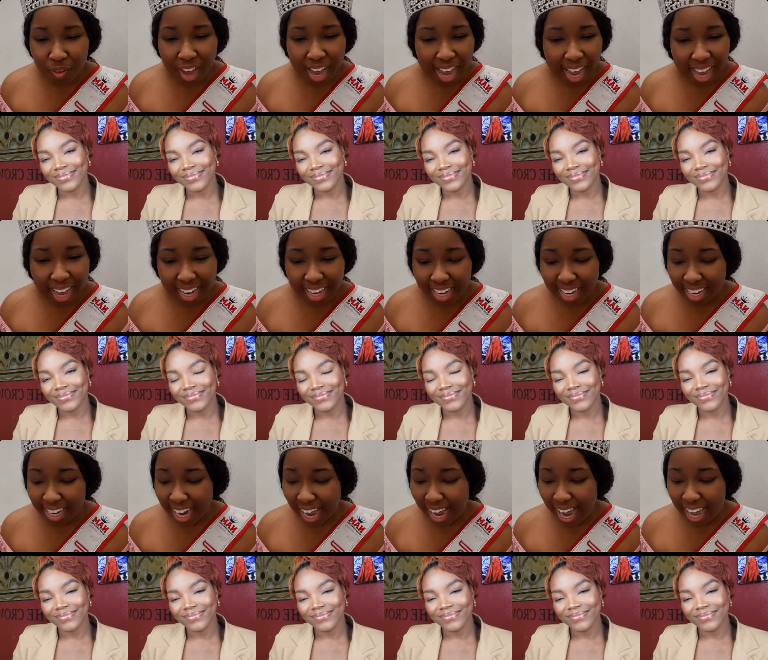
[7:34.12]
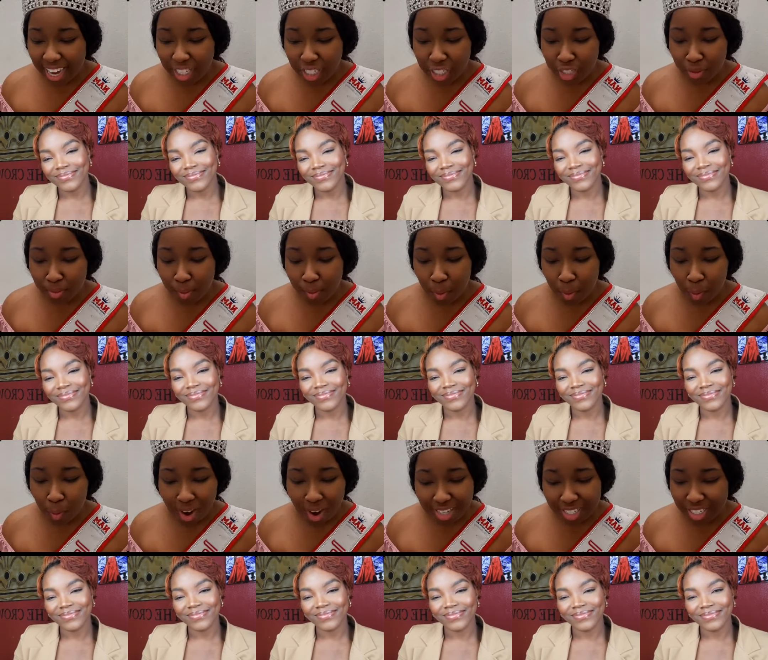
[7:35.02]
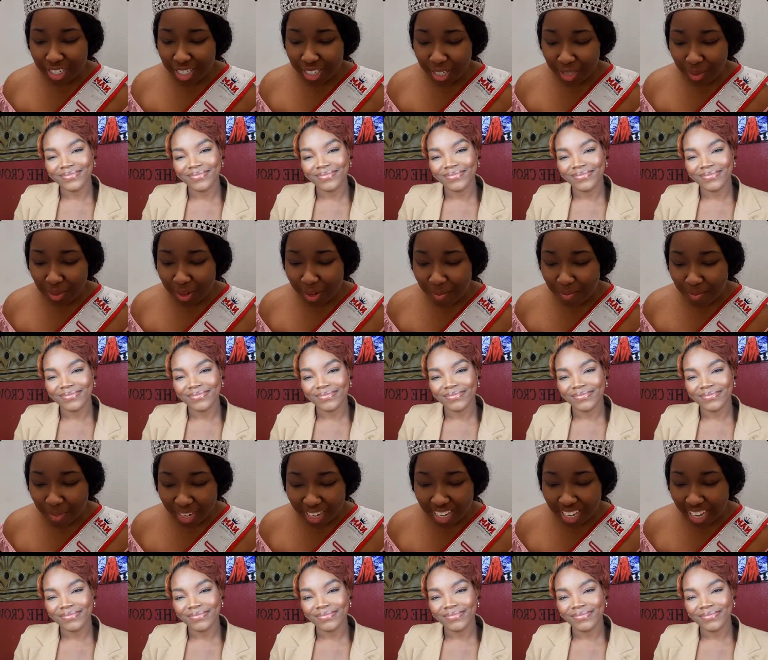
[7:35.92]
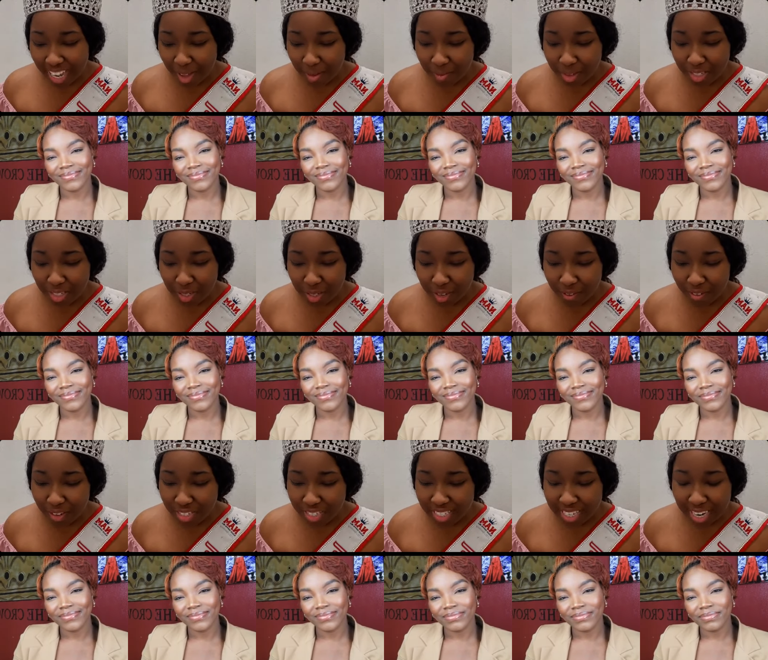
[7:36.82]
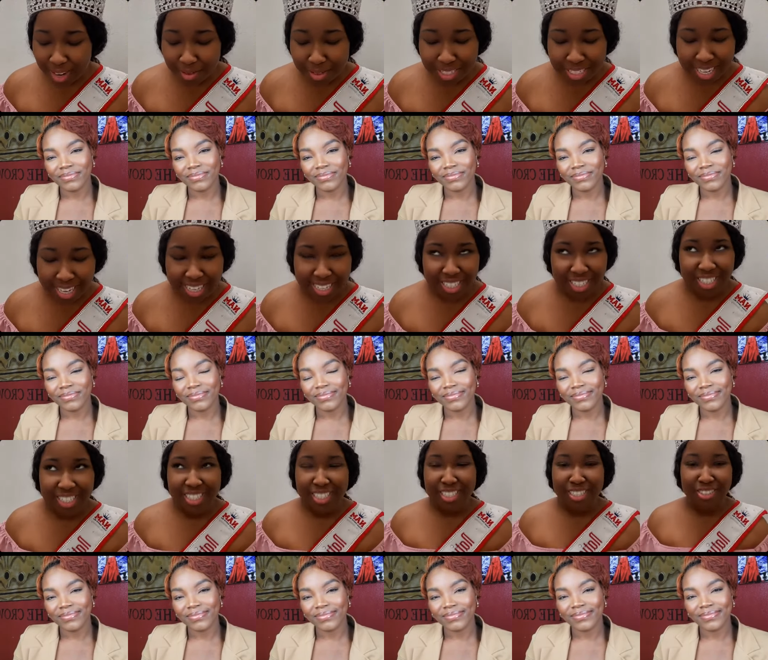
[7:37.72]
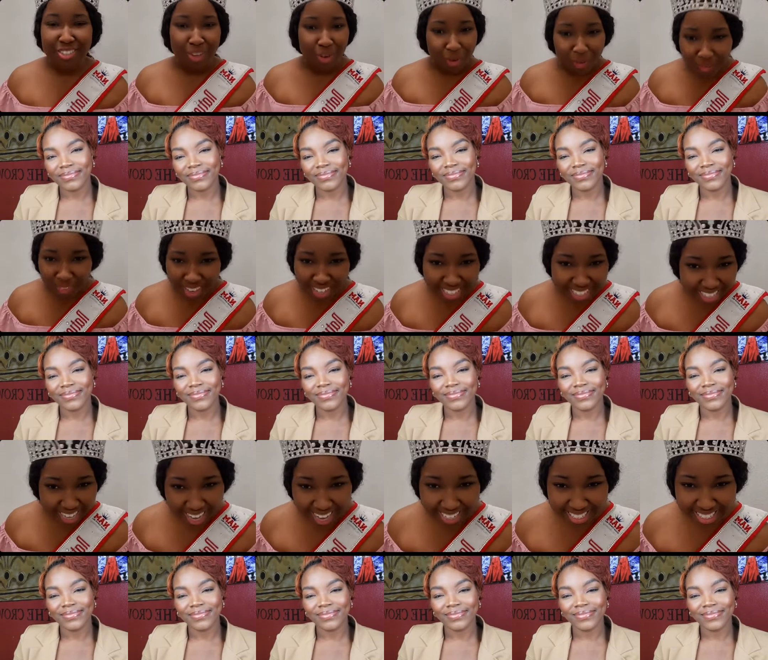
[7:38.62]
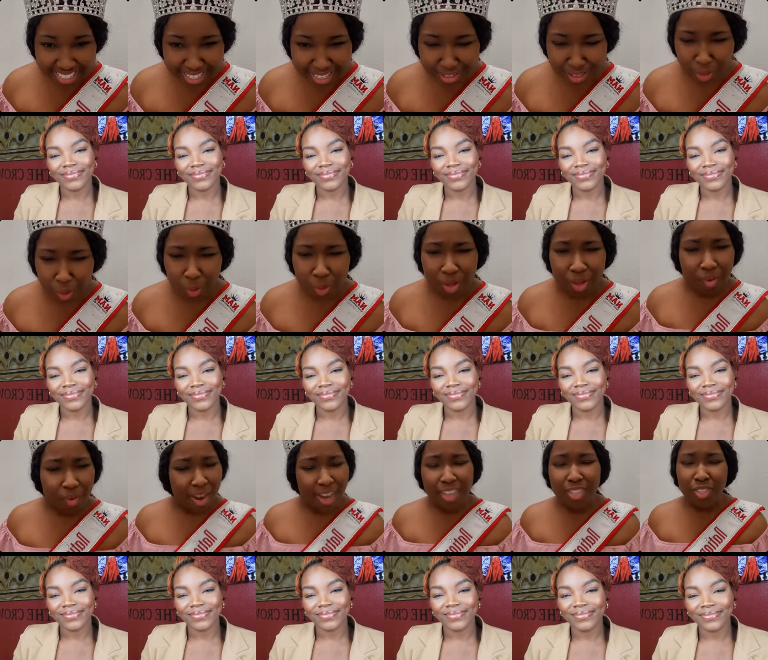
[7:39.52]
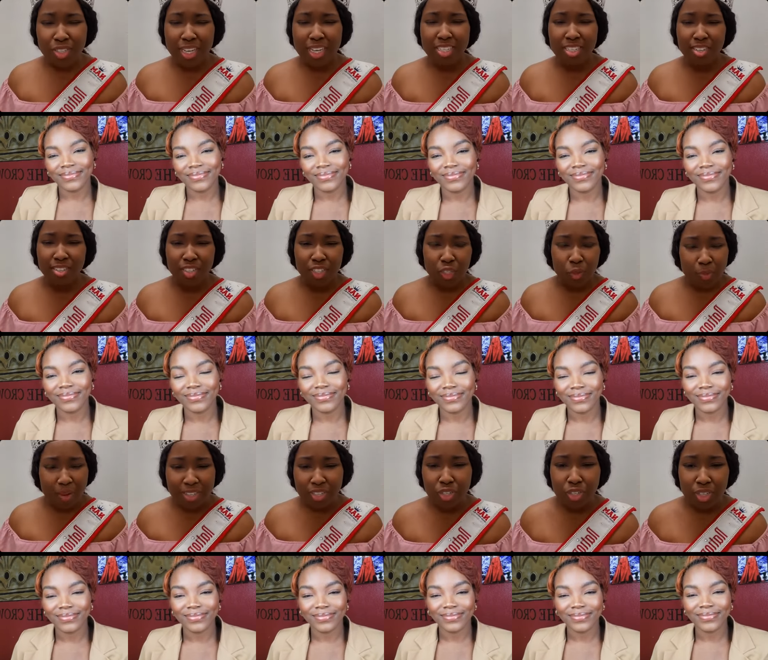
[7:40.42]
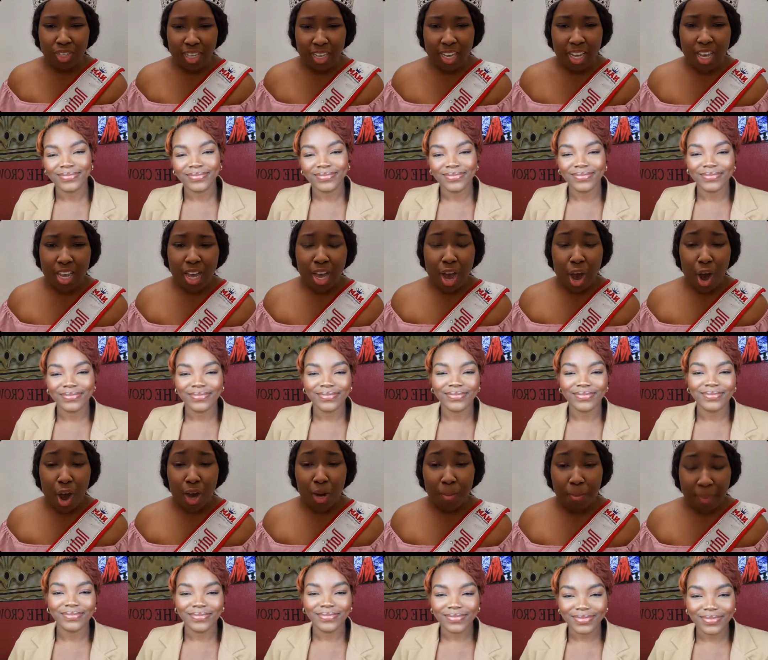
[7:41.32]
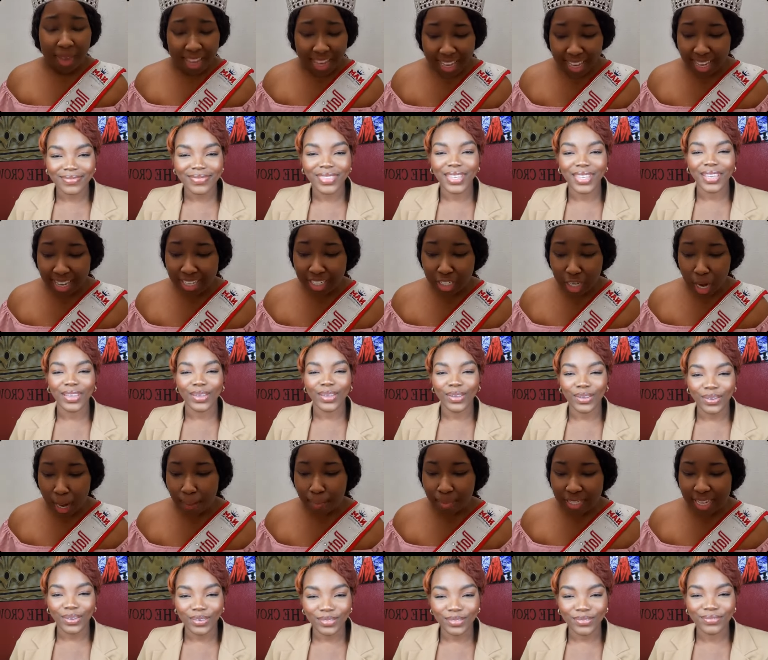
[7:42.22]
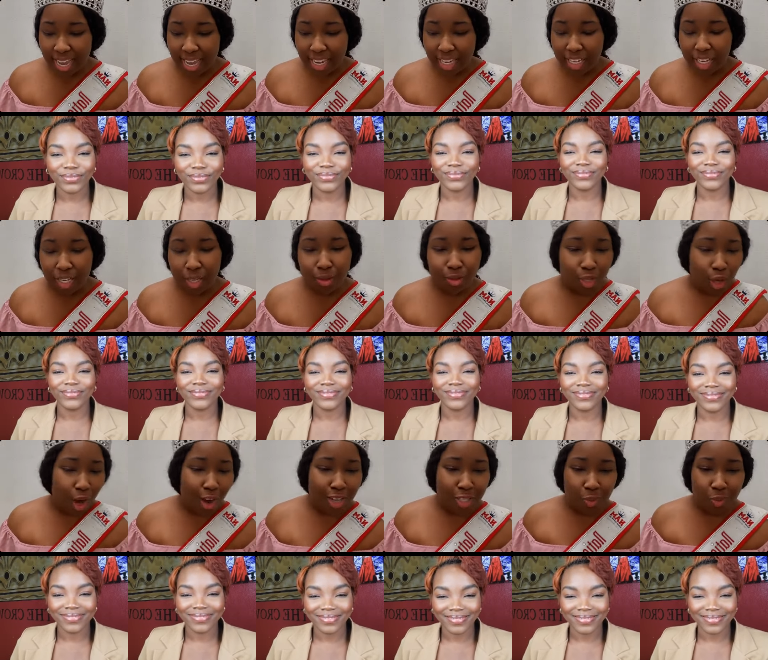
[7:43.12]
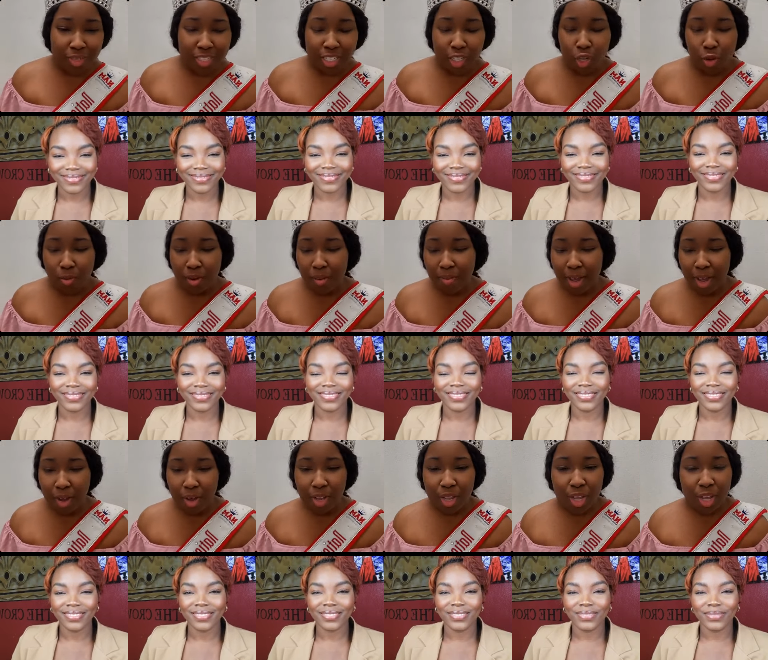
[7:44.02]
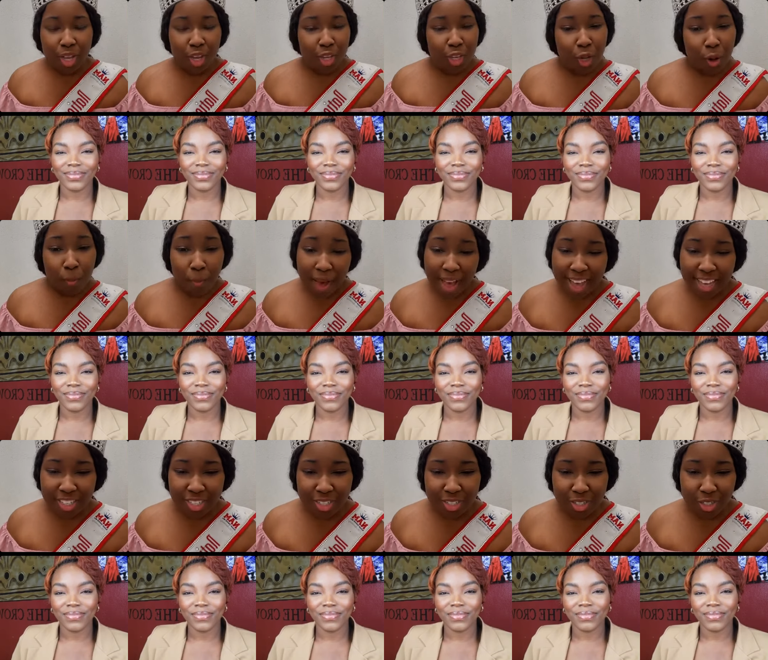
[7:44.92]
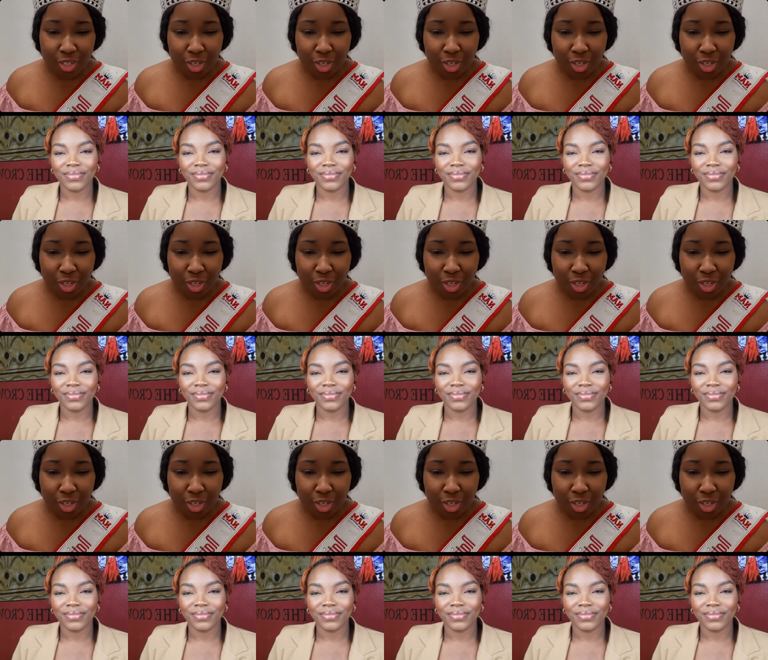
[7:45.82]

Speaker 1: had. And I actually remember watching you competing at Miss Universe, and I was like, she is so fantastic. So congratulations, especially on making top ten. Can you talk to us a little bit about your pageant